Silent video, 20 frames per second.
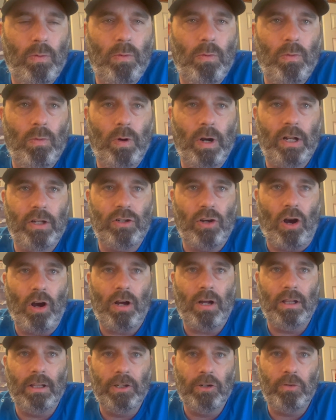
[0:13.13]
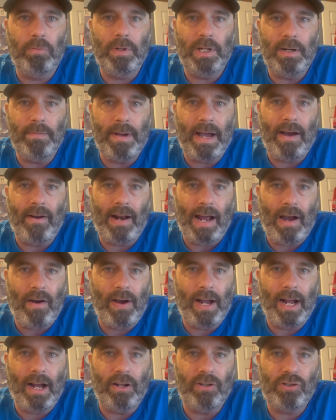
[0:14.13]
want to talk a little bit about how
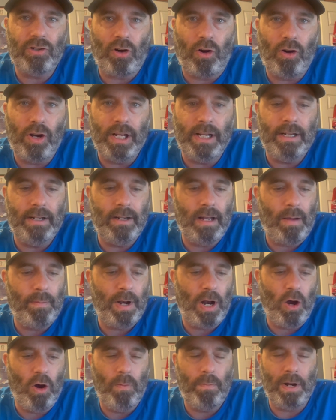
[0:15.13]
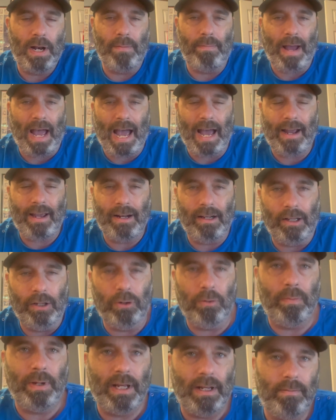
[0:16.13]
I got started. I'm going to open a pack in a
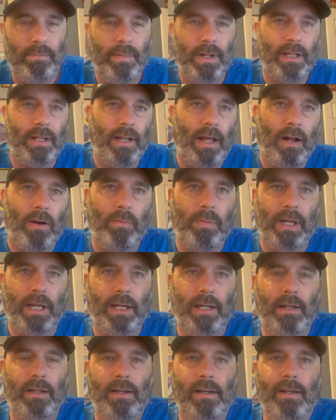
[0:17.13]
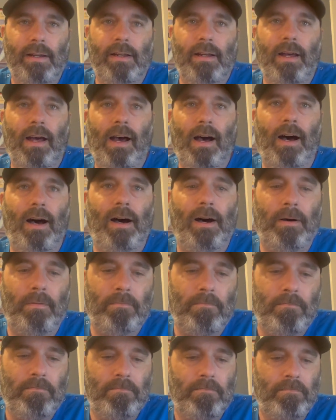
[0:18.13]
little bit, but that'll be
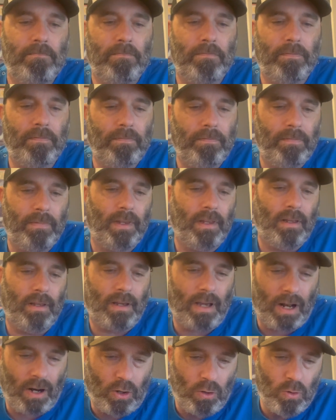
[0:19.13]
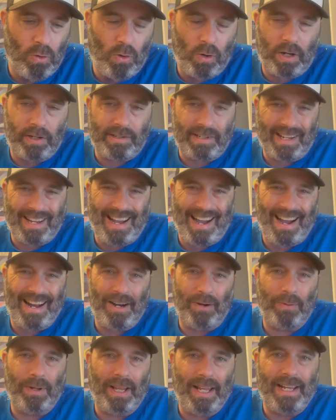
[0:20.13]
kind of cool because it kind
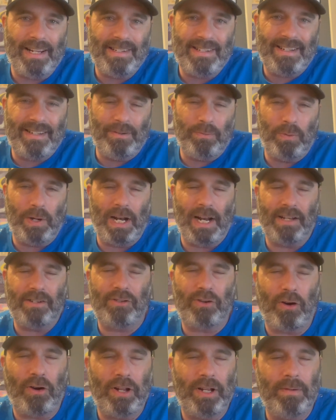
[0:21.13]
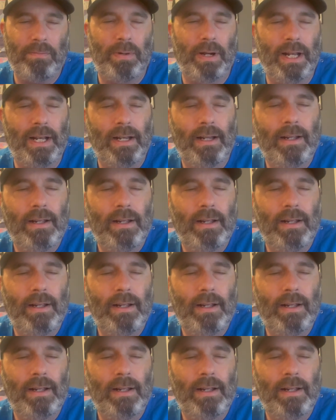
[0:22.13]
of relates to when I started. But